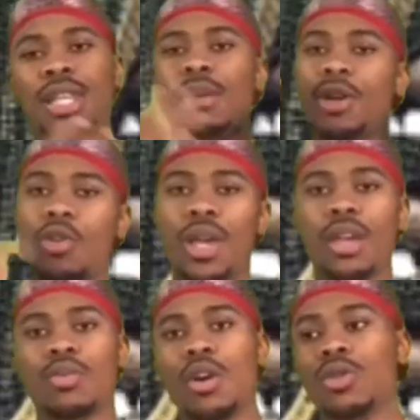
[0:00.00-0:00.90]
I'm gonna go ahead and
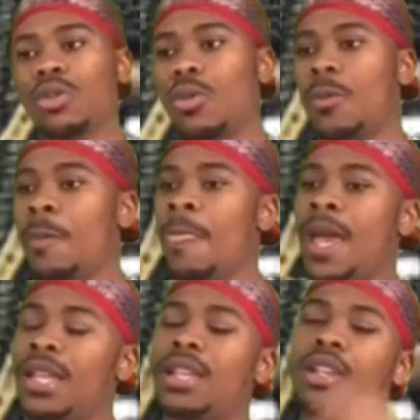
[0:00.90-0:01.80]
roll through. And
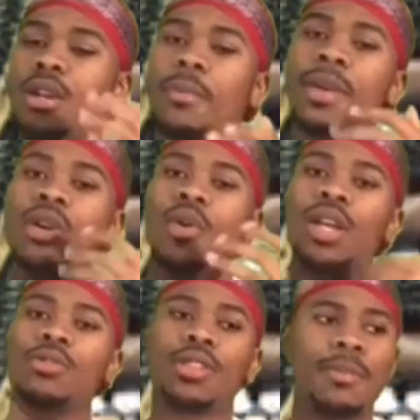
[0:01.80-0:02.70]
then the girl B, who I
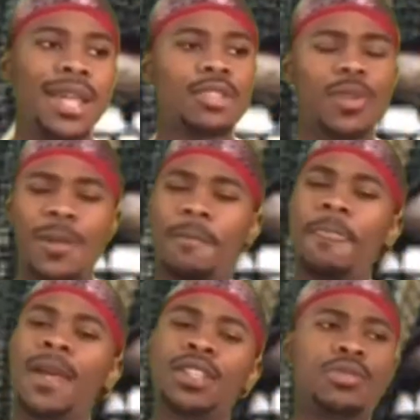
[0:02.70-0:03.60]
used to mess with,
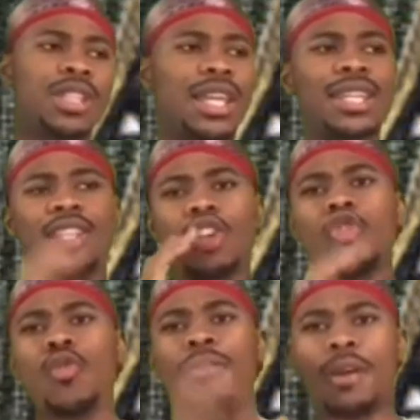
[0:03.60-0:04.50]
she was like, is it
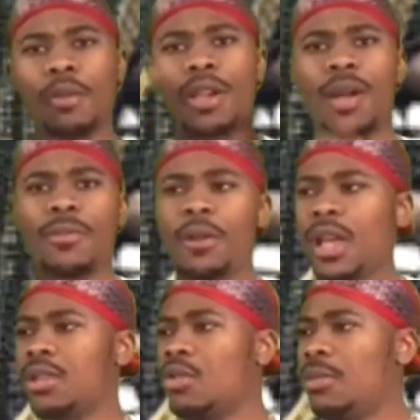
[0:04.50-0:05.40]
cool if I bring my
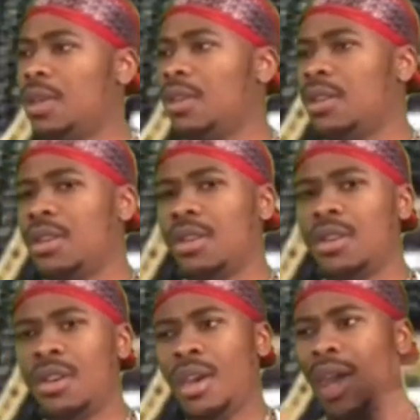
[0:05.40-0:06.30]
friends with me?
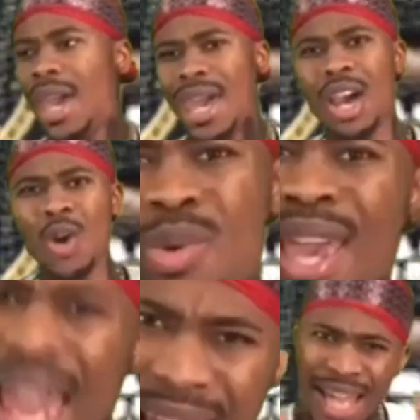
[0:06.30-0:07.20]
Hell
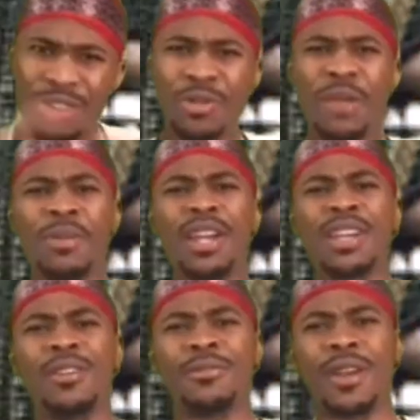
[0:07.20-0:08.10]
yeah! You can bring your
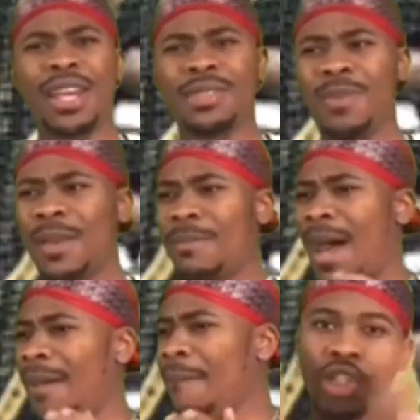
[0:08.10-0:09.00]
friends, Big
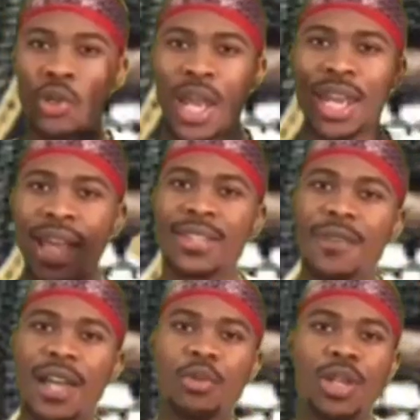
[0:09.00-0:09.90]
Biden. So that next
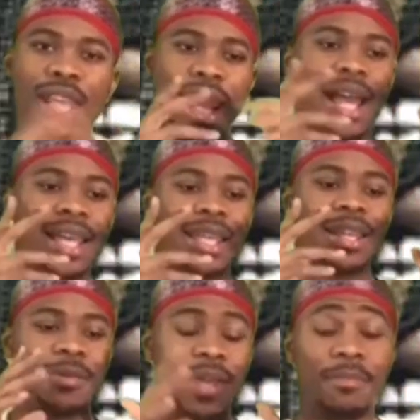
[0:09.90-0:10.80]
following day, I ended
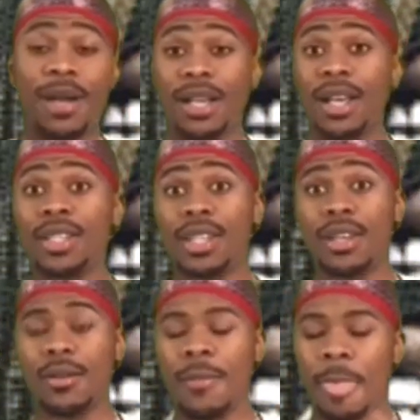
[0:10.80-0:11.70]
up hitting my cousin
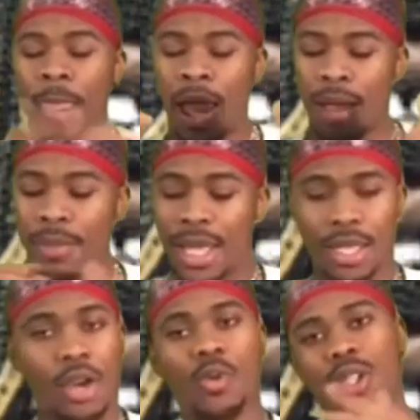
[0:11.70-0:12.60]
up. I'm like,
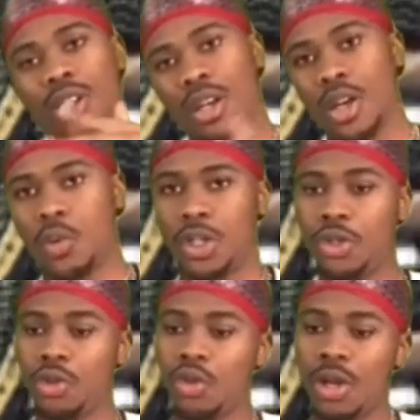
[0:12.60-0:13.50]
yo, what's good with you?
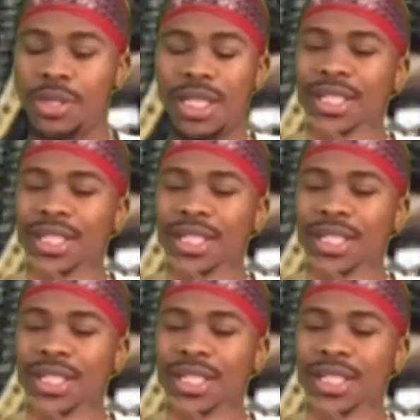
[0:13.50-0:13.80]
You know what I'm saying?